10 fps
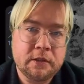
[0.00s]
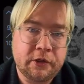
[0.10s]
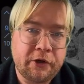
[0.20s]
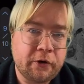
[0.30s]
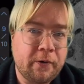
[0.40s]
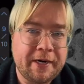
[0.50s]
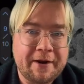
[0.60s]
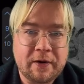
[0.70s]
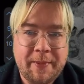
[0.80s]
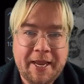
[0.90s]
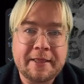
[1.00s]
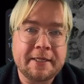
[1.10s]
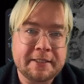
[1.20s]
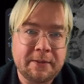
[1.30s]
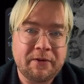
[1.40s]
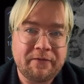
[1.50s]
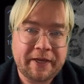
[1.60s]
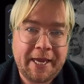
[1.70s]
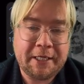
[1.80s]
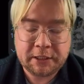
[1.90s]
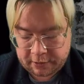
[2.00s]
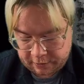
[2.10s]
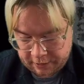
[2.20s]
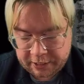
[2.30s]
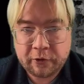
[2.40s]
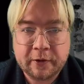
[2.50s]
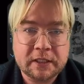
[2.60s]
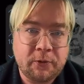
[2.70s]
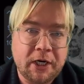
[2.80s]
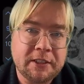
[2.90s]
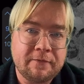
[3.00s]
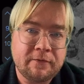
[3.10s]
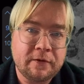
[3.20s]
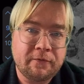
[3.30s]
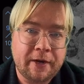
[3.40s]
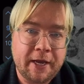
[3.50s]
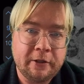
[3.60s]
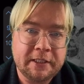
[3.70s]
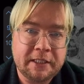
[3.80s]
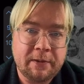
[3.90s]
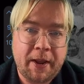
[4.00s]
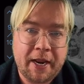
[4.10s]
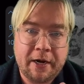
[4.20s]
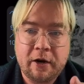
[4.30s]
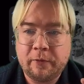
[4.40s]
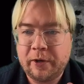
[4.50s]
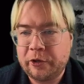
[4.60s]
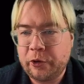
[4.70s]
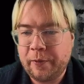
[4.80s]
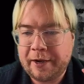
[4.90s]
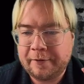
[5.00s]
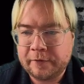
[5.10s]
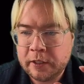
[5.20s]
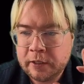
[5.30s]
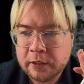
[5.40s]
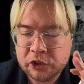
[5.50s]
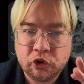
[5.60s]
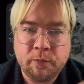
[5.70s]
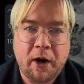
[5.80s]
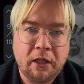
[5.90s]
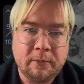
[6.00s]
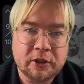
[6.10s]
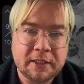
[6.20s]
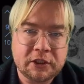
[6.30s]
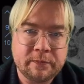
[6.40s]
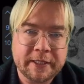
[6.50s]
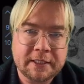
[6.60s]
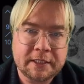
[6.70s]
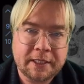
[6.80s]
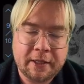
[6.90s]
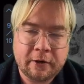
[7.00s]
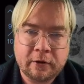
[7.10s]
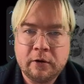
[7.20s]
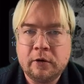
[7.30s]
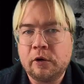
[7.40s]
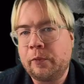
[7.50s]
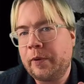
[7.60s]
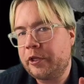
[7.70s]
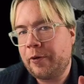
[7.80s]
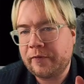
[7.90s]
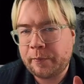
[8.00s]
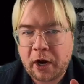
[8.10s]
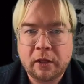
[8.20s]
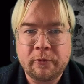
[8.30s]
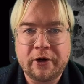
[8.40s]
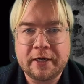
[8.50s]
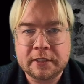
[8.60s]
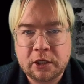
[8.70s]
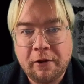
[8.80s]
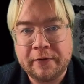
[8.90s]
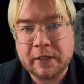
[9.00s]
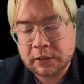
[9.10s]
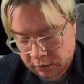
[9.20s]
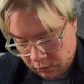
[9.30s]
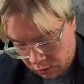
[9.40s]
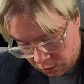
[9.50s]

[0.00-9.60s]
So you're going to have to make that simplification in your expression for the free energy depending on whether you have two polymers that you're mixing together, or whether you have a polymer and a solvent,